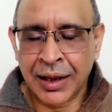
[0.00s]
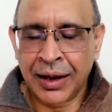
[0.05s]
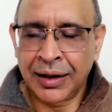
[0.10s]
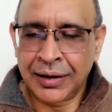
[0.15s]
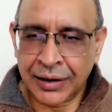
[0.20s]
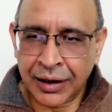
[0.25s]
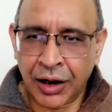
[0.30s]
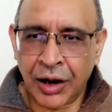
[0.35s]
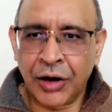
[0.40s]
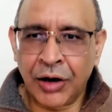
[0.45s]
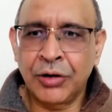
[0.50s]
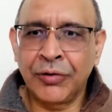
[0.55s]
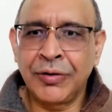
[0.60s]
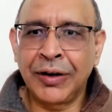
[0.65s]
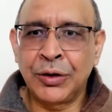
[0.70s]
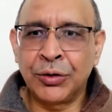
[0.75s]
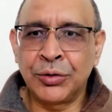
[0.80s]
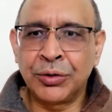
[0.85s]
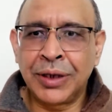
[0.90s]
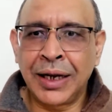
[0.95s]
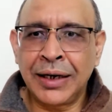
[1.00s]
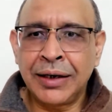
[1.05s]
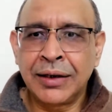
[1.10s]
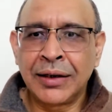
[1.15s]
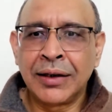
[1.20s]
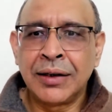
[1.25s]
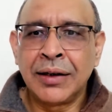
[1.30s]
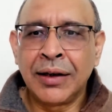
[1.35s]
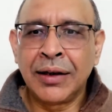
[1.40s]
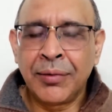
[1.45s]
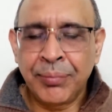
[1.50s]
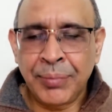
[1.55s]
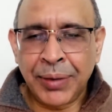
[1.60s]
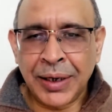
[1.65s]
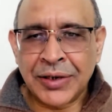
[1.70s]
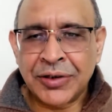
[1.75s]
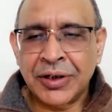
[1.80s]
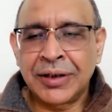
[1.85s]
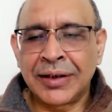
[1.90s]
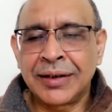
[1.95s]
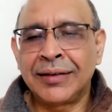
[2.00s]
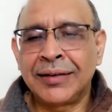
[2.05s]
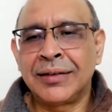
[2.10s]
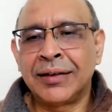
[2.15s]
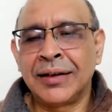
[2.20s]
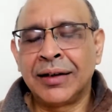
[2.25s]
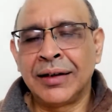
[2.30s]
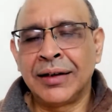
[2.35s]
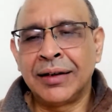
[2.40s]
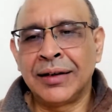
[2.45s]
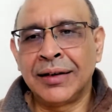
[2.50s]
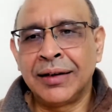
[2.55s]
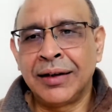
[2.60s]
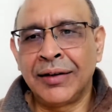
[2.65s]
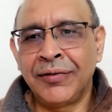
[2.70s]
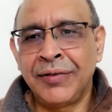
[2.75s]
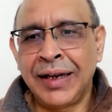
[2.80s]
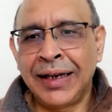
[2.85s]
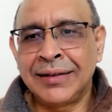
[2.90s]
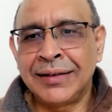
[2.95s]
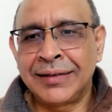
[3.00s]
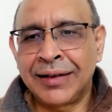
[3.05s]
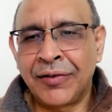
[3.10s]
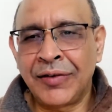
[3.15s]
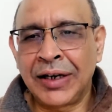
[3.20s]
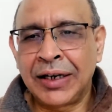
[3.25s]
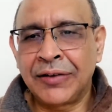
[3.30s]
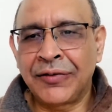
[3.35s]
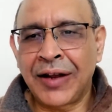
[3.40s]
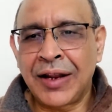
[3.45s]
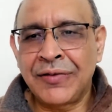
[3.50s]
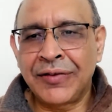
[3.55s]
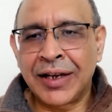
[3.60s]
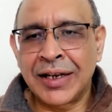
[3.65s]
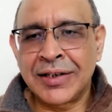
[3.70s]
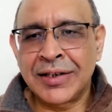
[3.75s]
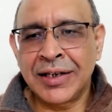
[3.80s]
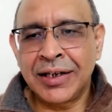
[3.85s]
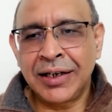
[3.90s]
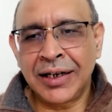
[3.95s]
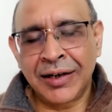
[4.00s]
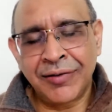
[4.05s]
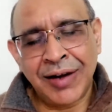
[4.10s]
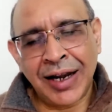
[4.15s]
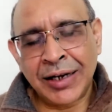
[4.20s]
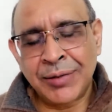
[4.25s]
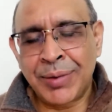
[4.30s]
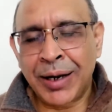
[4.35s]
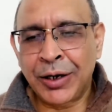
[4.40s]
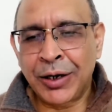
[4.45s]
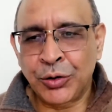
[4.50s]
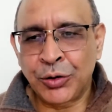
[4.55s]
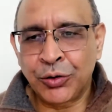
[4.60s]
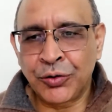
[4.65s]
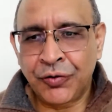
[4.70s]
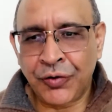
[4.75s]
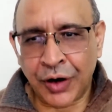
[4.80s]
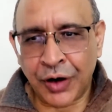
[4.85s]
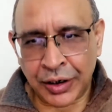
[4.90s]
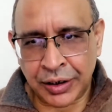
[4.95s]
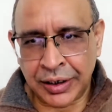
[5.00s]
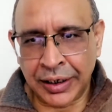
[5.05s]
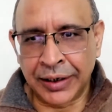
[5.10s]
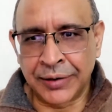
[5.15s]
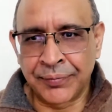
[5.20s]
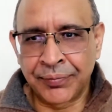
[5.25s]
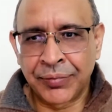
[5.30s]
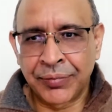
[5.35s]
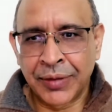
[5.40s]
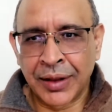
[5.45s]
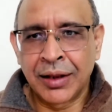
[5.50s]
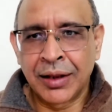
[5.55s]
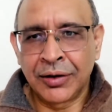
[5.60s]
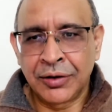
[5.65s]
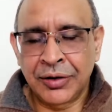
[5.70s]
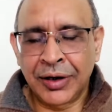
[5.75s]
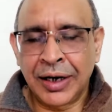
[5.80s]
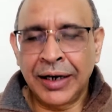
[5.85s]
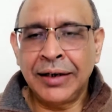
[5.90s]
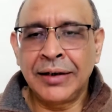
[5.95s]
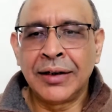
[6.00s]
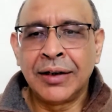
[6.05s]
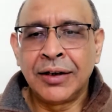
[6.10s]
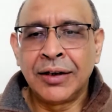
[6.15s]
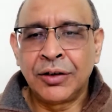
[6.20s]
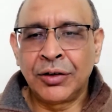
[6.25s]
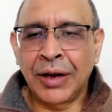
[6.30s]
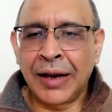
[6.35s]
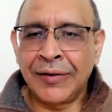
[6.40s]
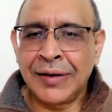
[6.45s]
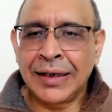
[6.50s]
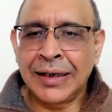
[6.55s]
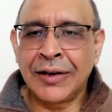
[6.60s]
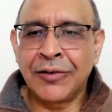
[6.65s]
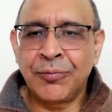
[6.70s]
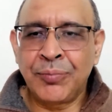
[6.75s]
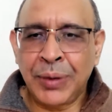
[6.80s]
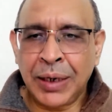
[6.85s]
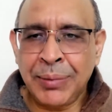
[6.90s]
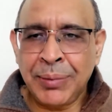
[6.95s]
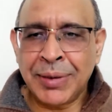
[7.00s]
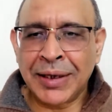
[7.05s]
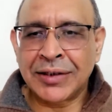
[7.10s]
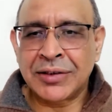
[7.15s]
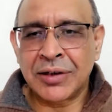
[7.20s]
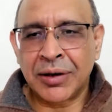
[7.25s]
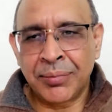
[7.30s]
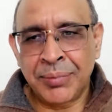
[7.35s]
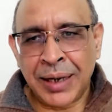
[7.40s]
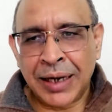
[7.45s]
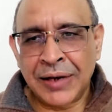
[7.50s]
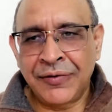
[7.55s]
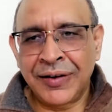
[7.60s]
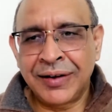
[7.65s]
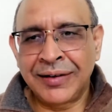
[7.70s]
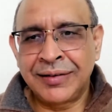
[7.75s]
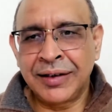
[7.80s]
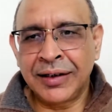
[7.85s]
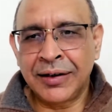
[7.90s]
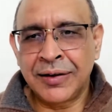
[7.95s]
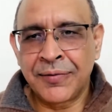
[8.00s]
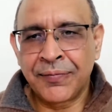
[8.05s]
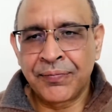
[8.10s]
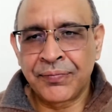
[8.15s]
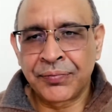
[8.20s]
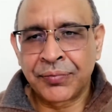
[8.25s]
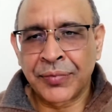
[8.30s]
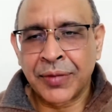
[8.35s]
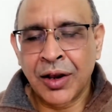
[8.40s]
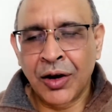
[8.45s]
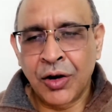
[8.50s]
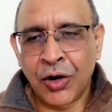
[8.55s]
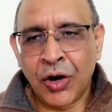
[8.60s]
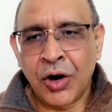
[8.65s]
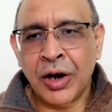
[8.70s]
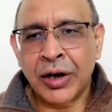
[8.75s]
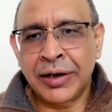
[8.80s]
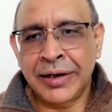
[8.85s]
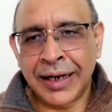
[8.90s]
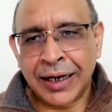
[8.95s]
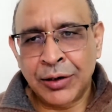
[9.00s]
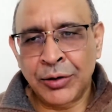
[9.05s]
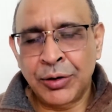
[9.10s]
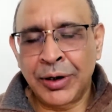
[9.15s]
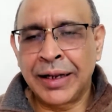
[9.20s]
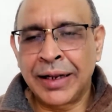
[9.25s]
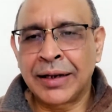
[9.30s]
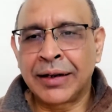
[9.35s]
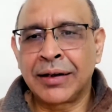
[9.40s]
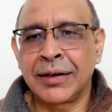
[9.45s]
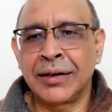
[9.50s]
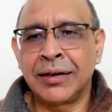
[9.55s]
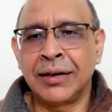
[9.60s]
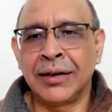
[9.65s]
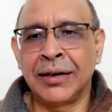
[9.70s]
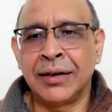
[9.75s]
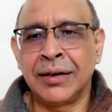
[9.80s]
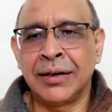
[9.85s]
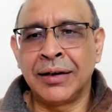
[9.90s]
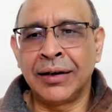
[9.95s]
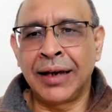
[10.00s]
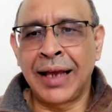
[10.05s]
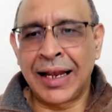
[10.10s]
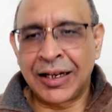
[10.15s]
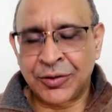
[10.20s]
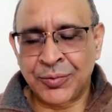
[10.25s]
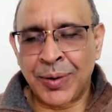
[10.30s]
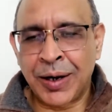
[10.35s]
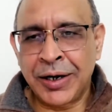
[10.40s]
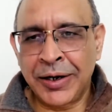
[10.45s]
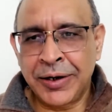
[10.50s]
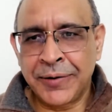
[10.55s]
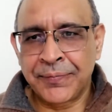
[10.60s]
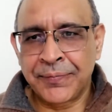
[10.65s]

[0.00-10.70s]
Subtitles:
How do we do that? Patient is weighing 75 kg, divide by 2, 40, right? So I will give premixed biphasic or Degludec aspart.